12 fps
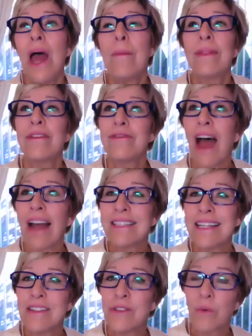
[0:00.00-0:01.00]
But the fact
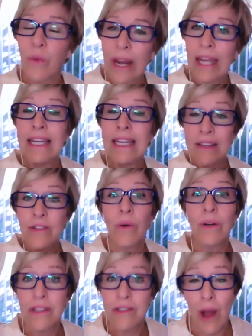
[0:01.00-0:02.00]
is, the rain is
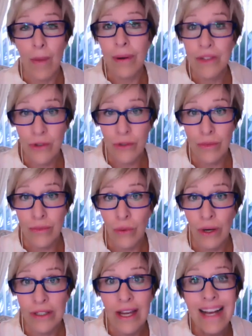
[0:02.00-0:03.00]
going to stop at a certain
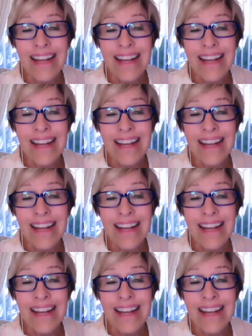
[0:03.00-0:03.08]
point.